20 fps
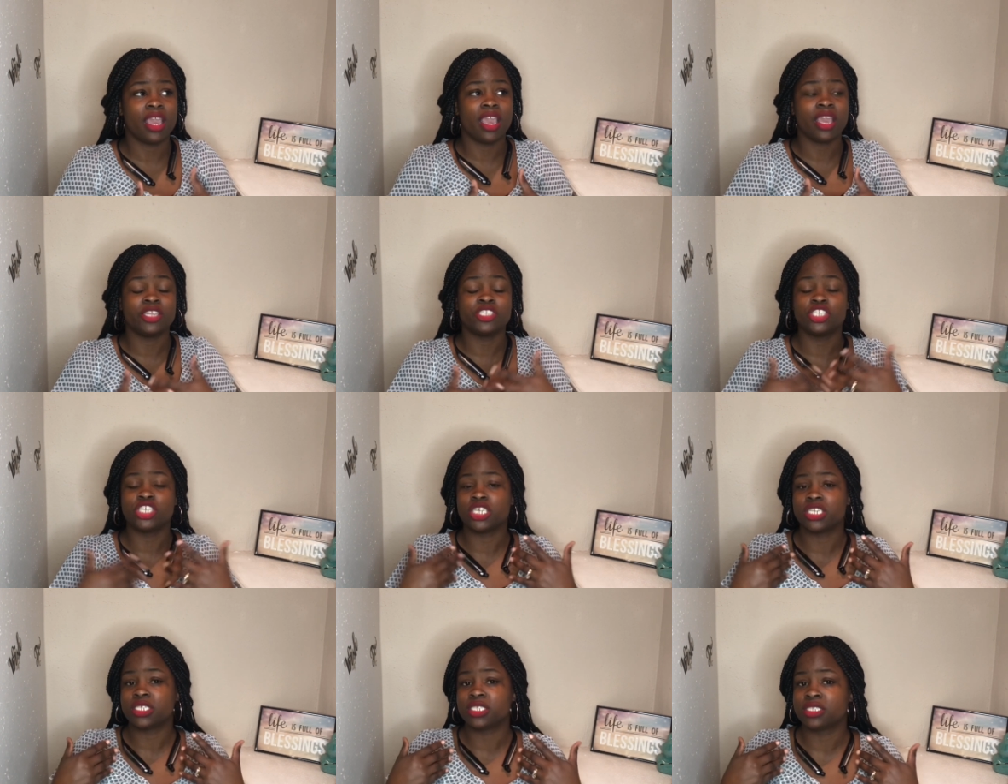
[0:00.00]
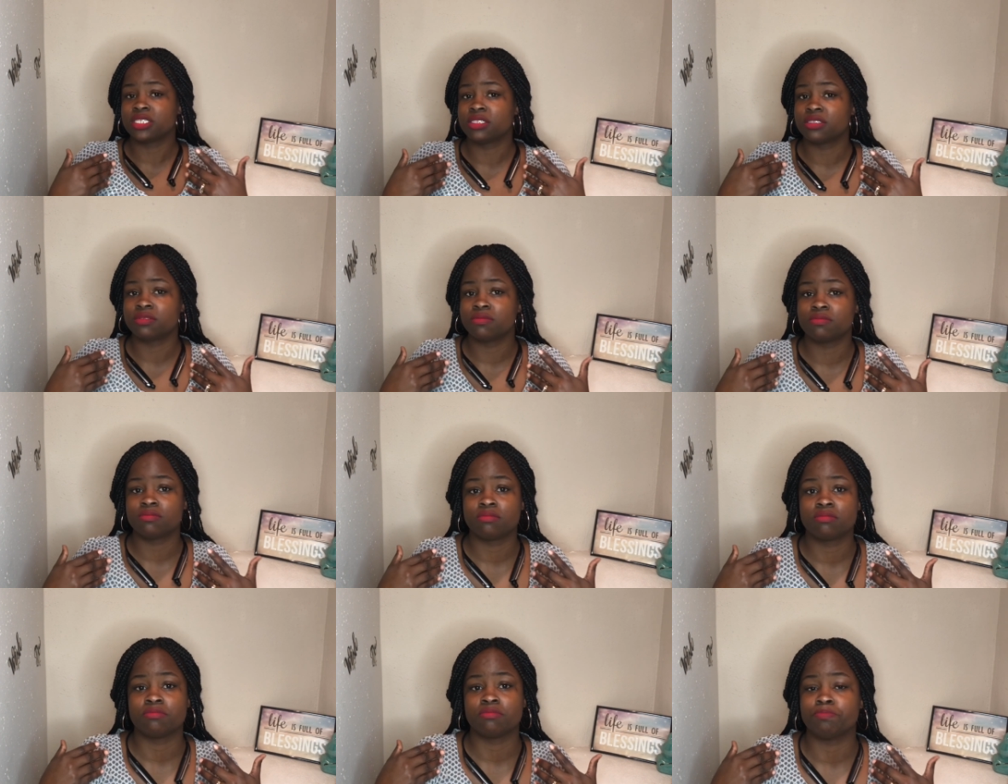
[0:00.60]
and just
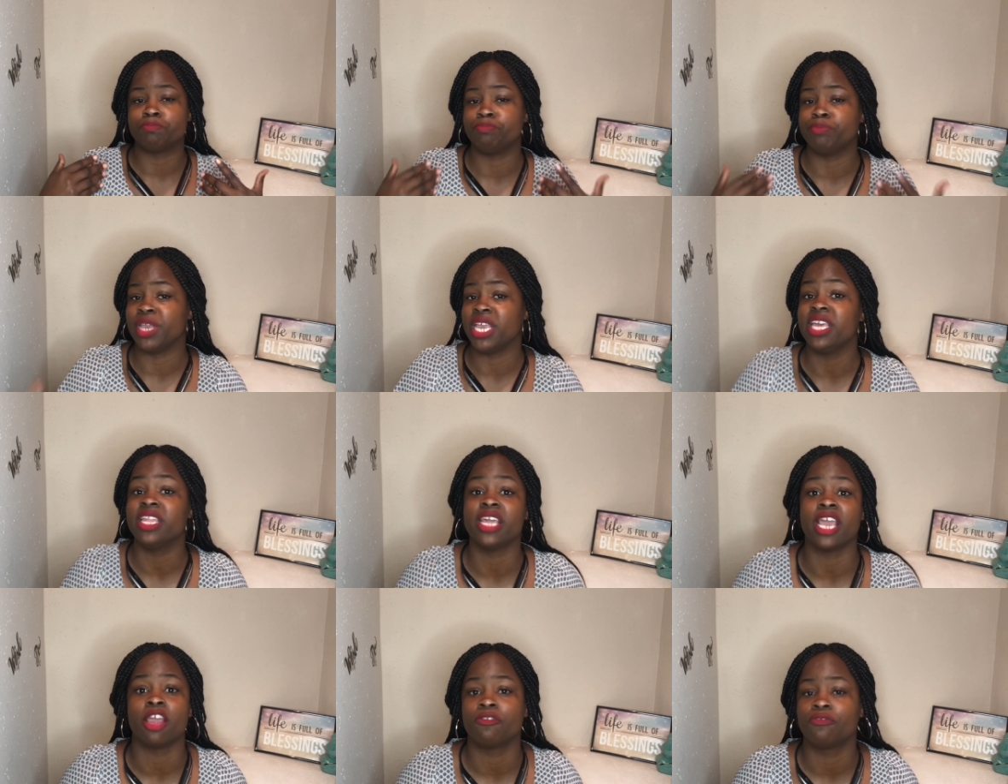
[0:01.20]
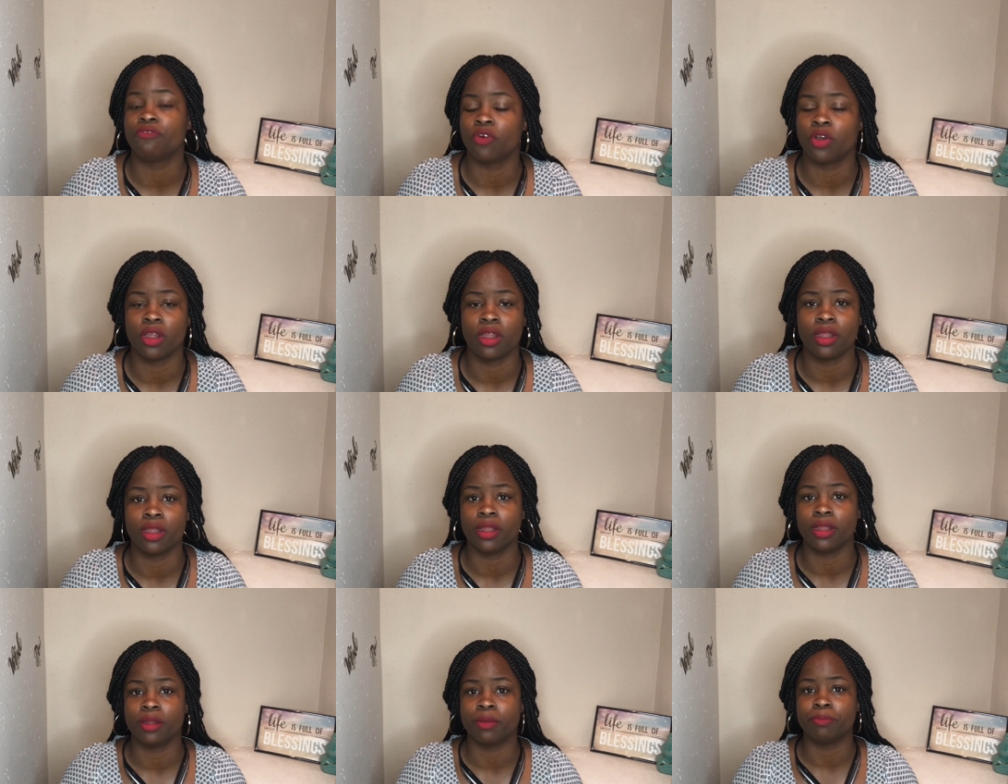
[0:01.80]
be there for
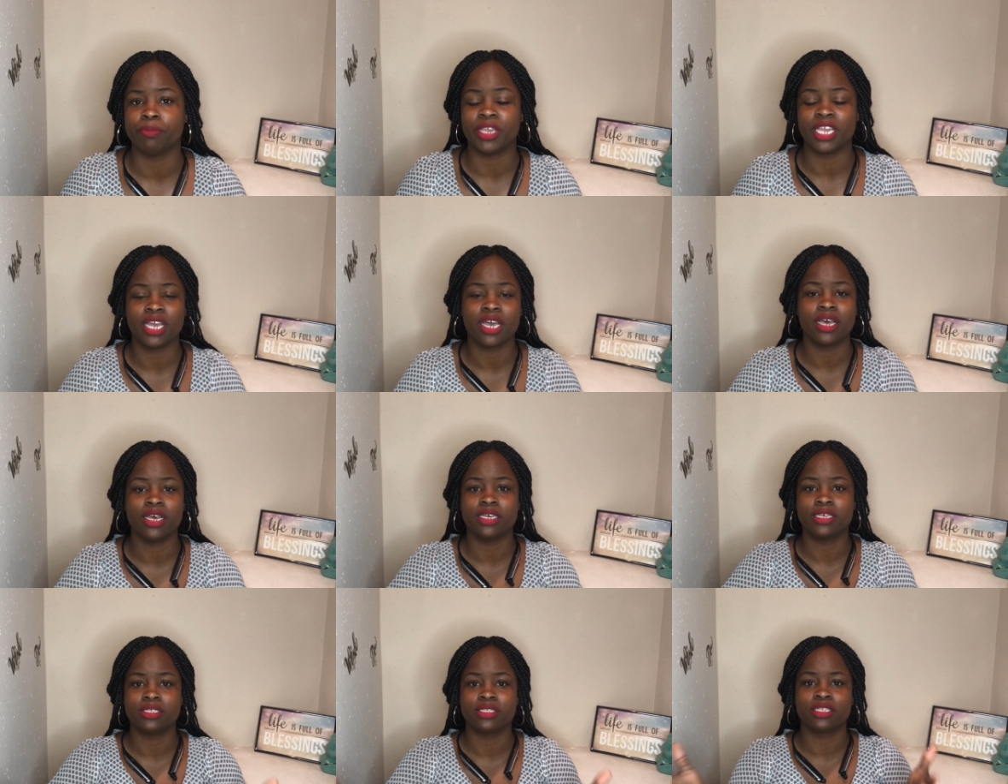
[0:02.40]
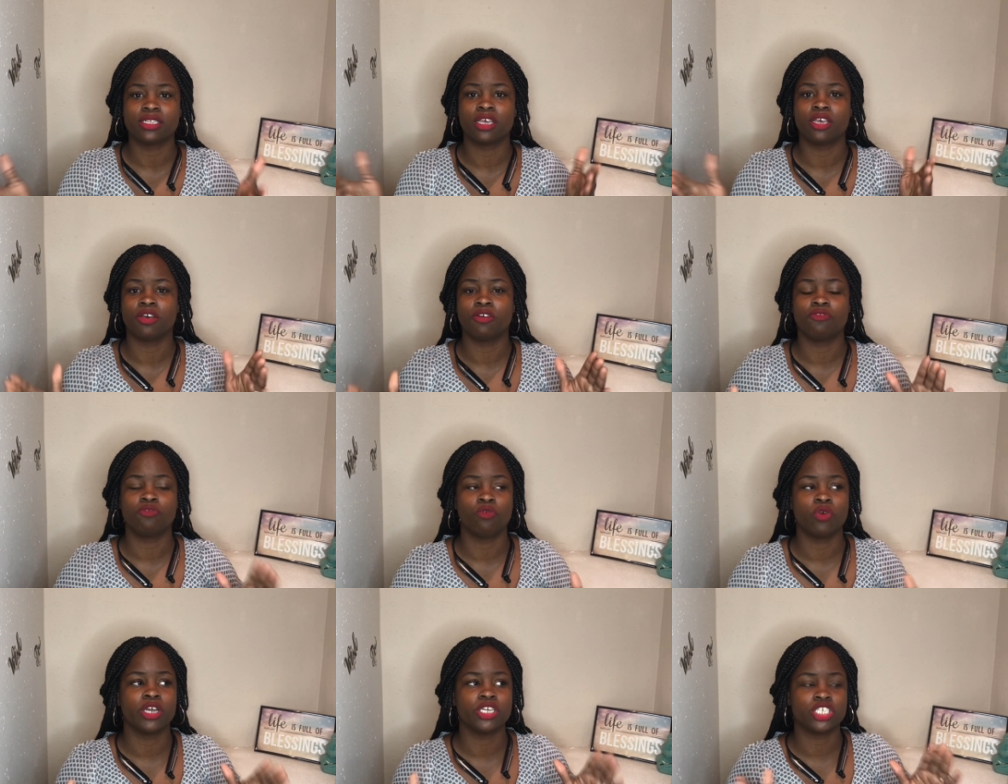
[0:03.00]
her because
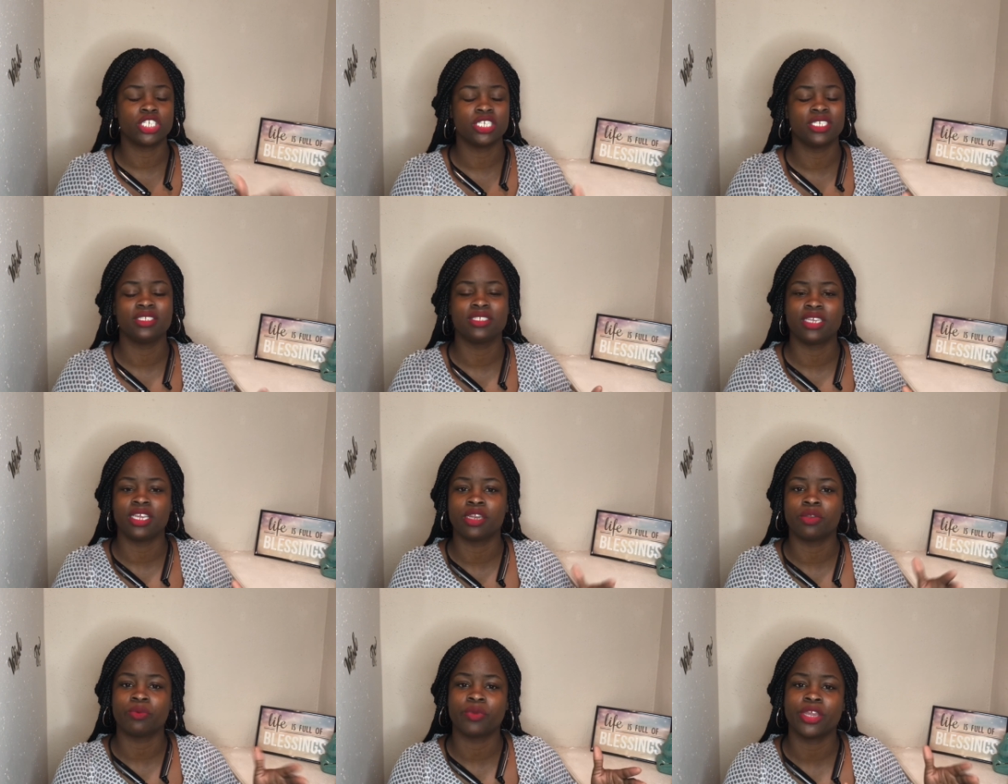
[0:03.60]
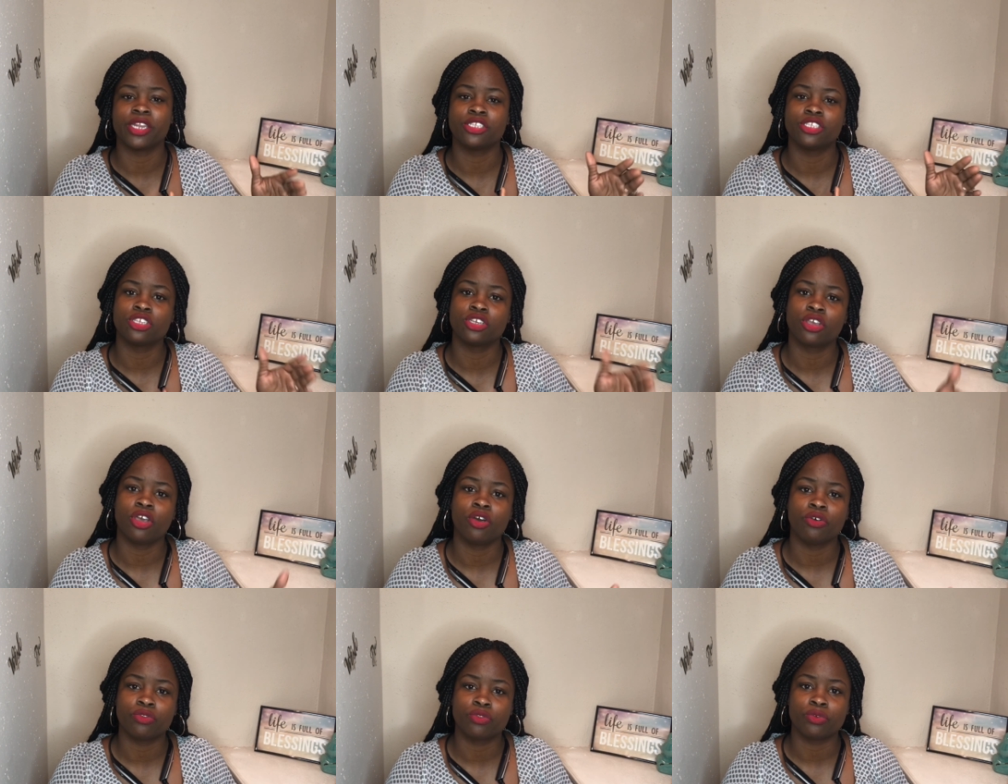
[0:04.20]
of what she's getting ready to
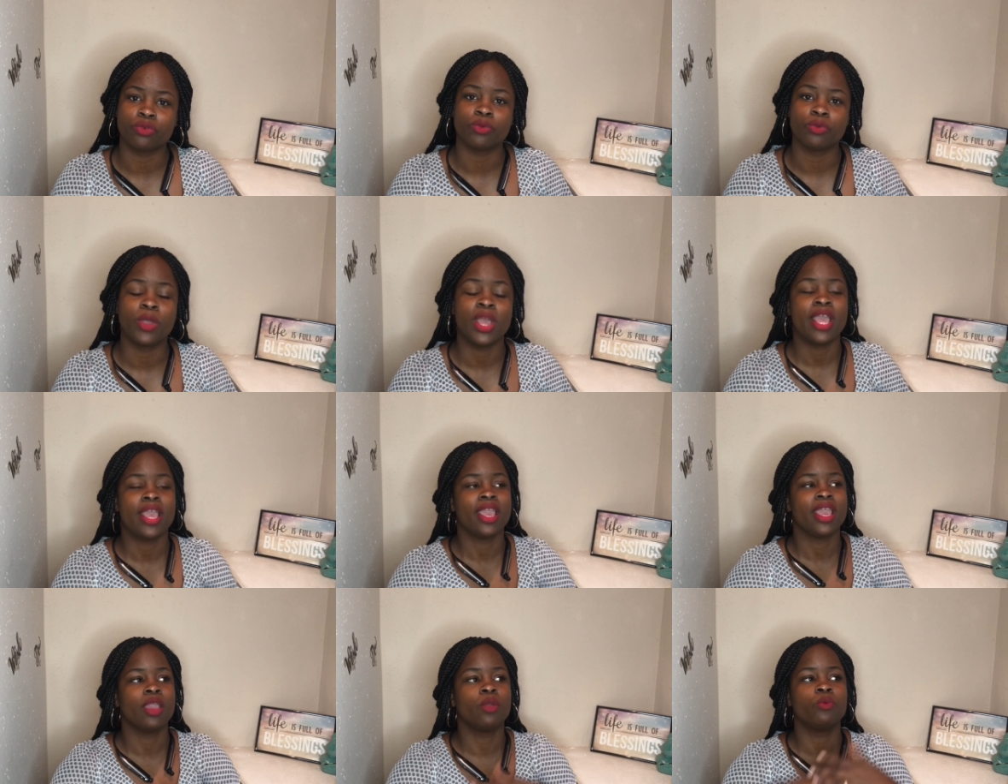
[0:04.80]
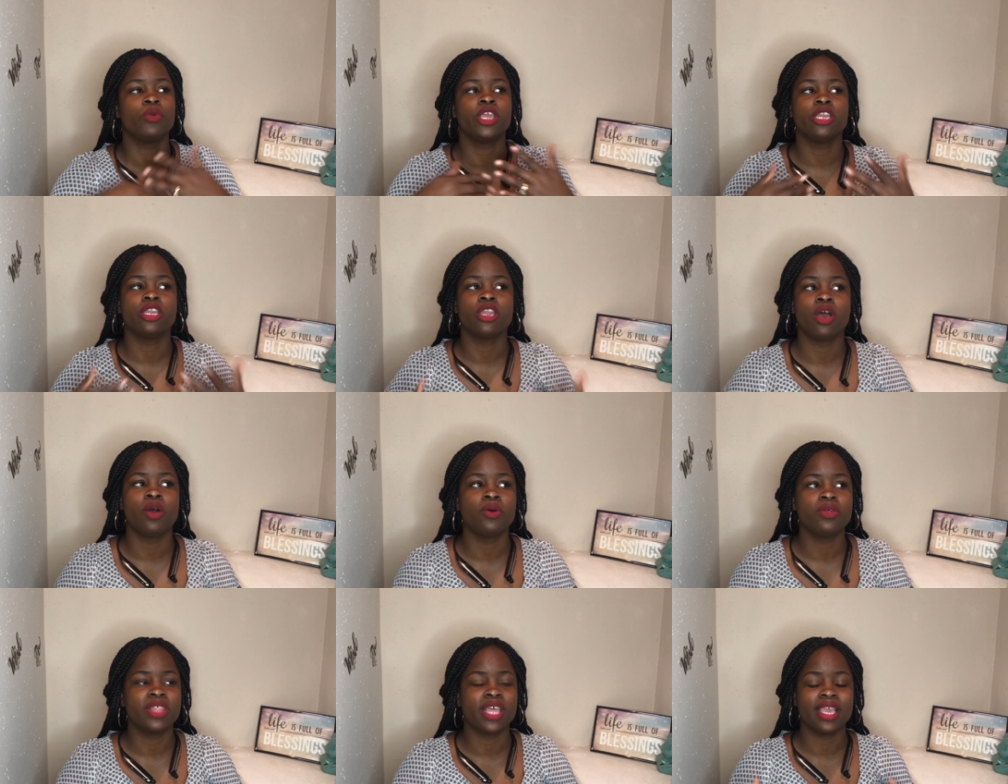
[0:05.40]
go through. And we
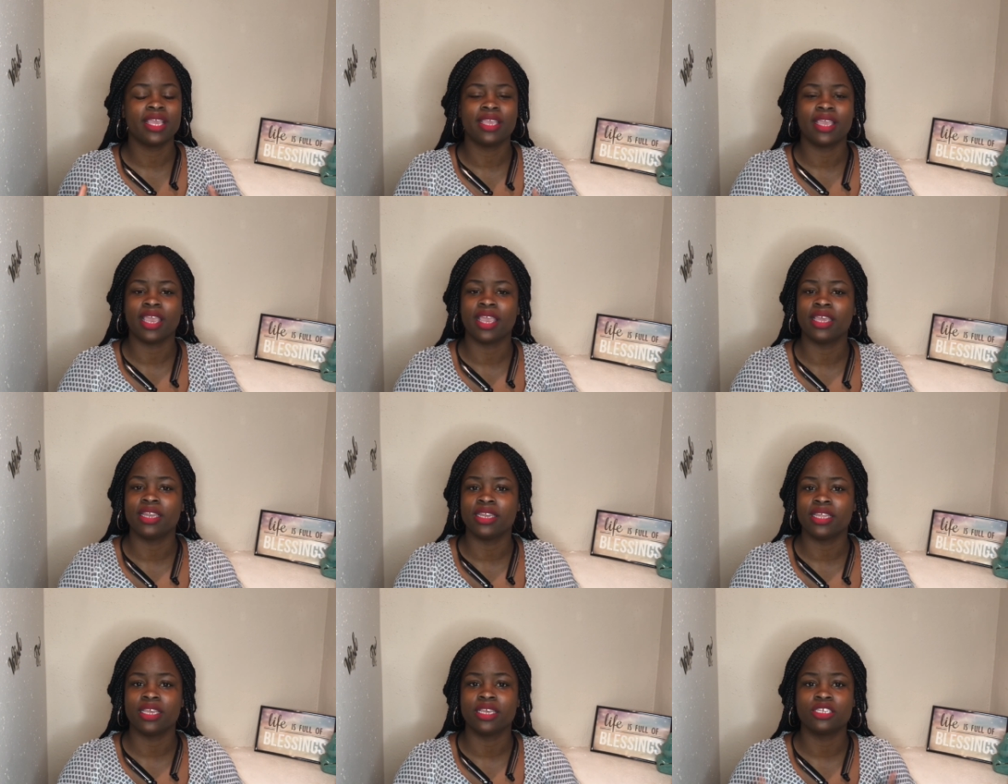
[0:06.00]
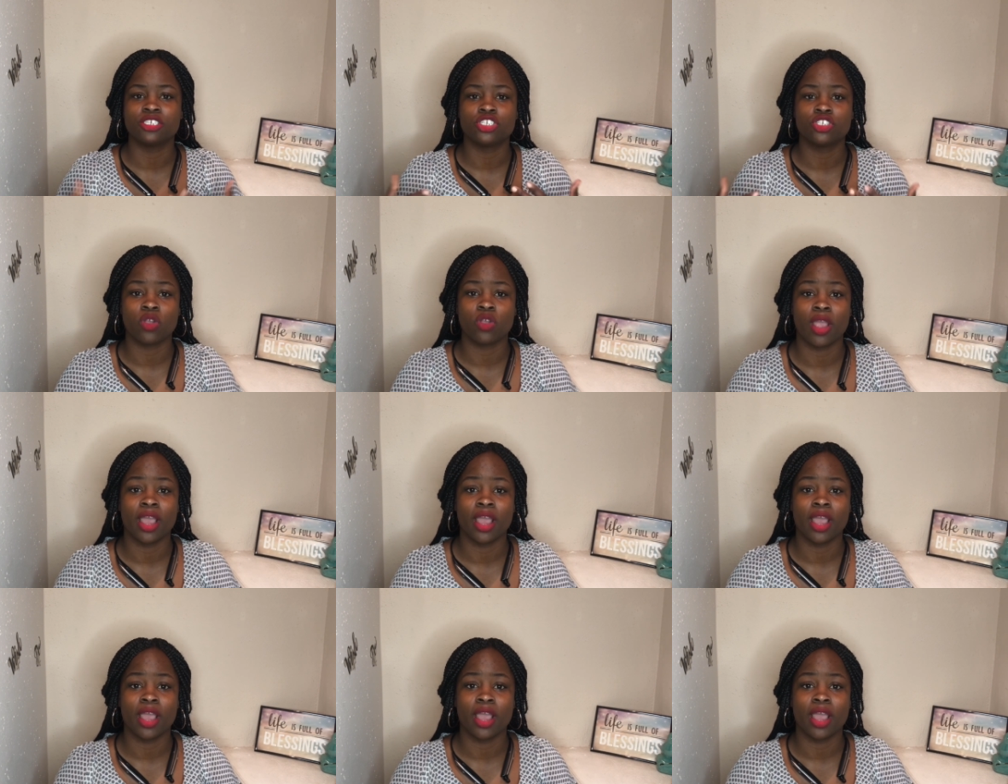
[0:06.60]
know that Yandy is